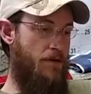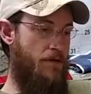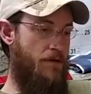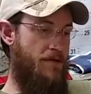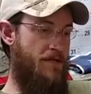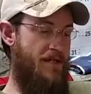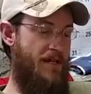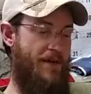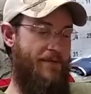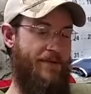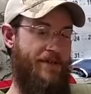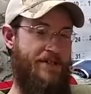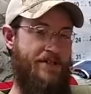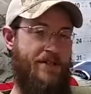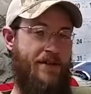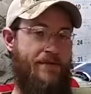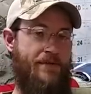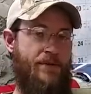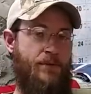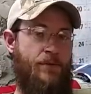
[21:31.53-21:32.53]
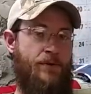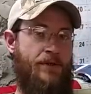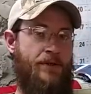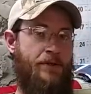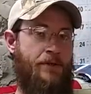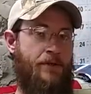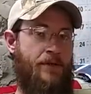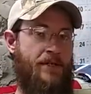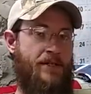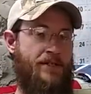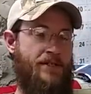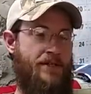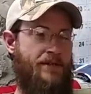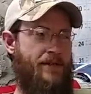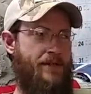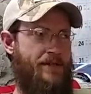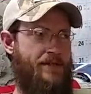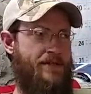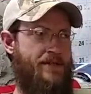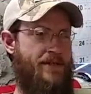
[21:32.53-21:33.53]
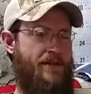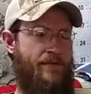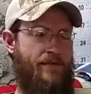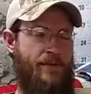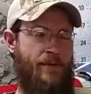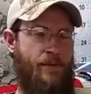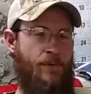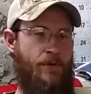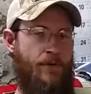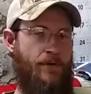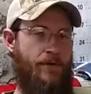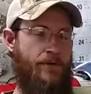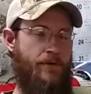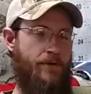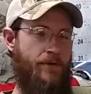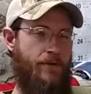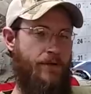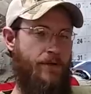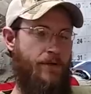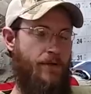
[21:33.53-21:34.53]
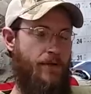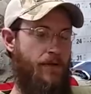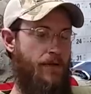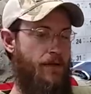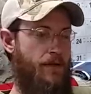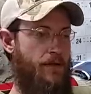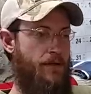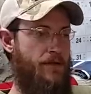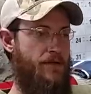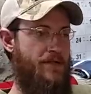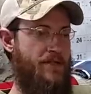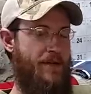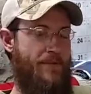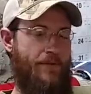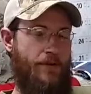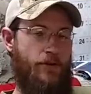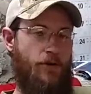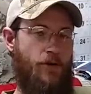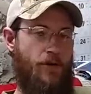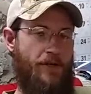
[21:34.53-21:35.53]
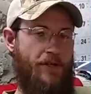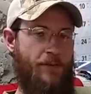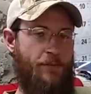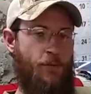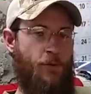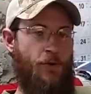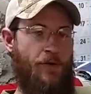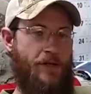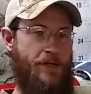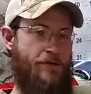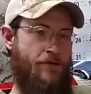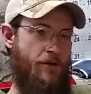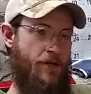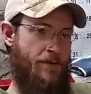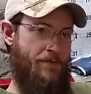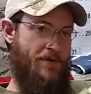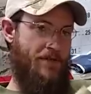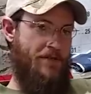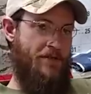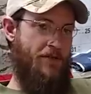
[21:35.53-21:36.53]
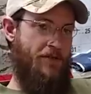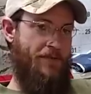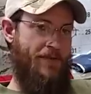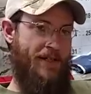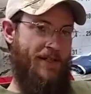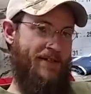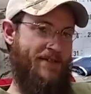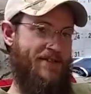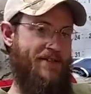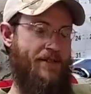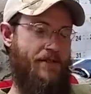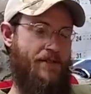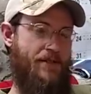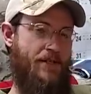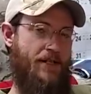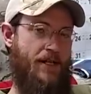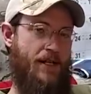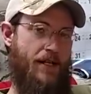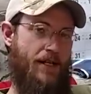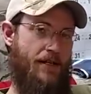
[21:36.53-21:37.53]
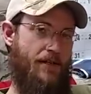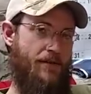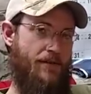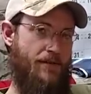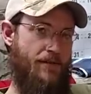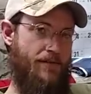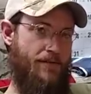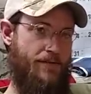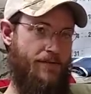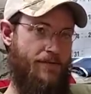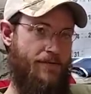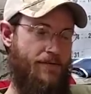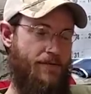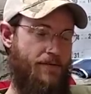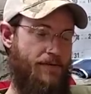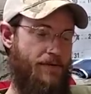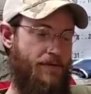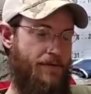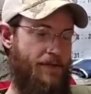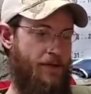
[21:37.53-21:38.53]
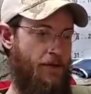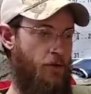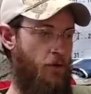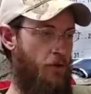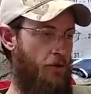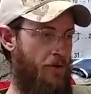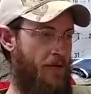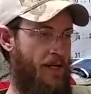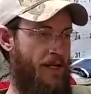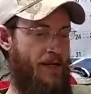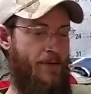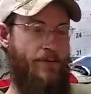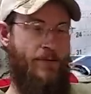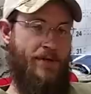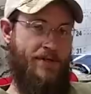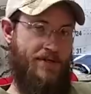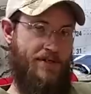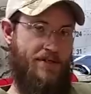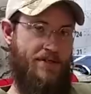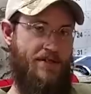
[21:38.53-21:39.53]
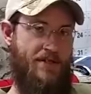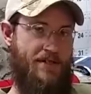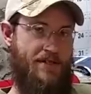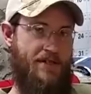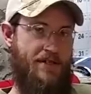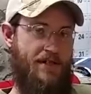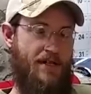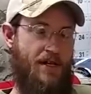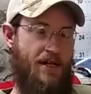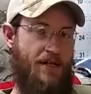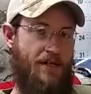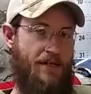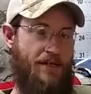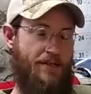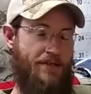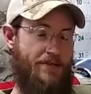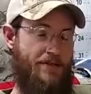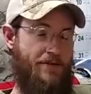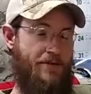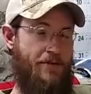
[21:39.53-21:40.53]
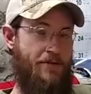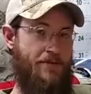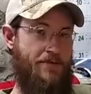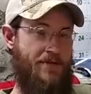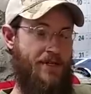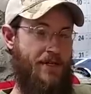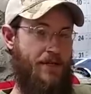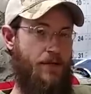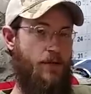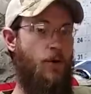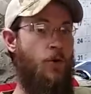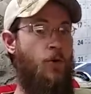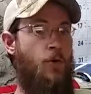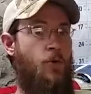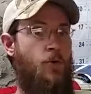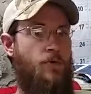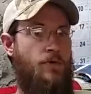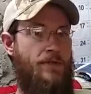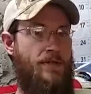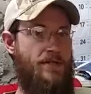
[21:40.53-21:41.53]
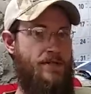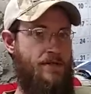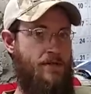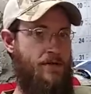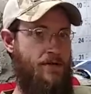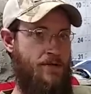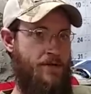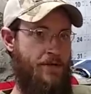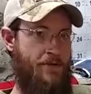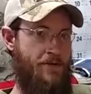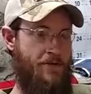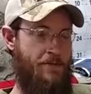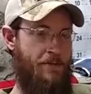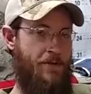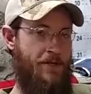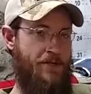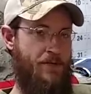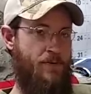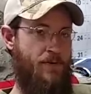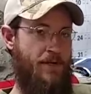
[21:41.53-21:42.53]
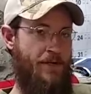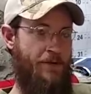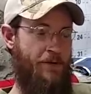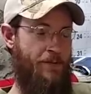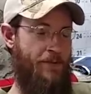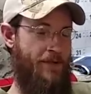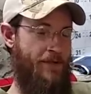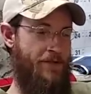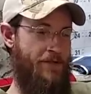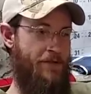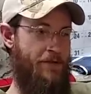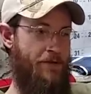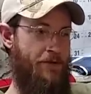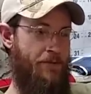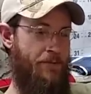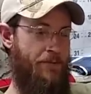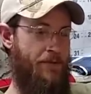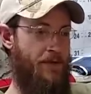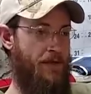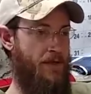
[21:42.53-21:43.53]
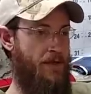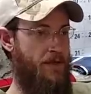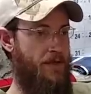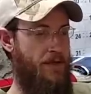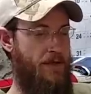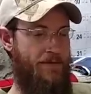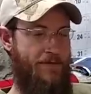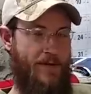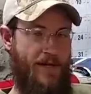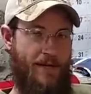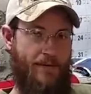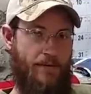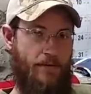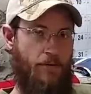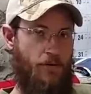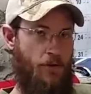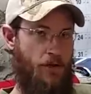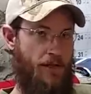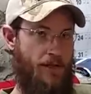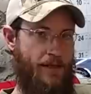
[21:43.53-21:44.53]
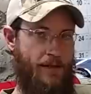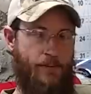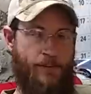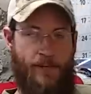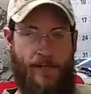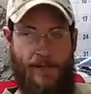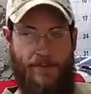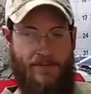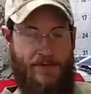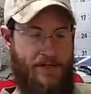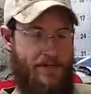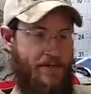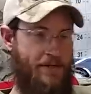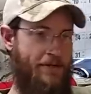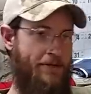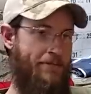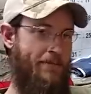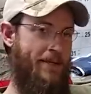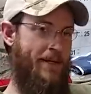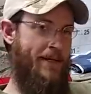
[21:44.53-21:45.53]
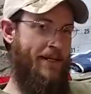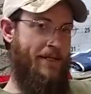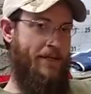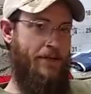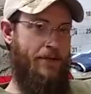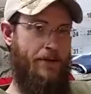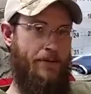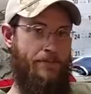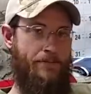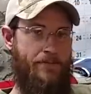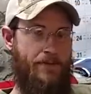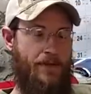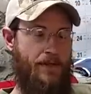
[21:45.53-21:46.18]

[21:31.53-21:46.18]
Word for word: 70, 71 degrees. I think it's 71. 7 o'clock in the morning it drops itself down to 68. Then all day it runs at 68 and conserves that coal. Doesn't use near as much while nobody's home. 5 o'clock it ramps itself back up.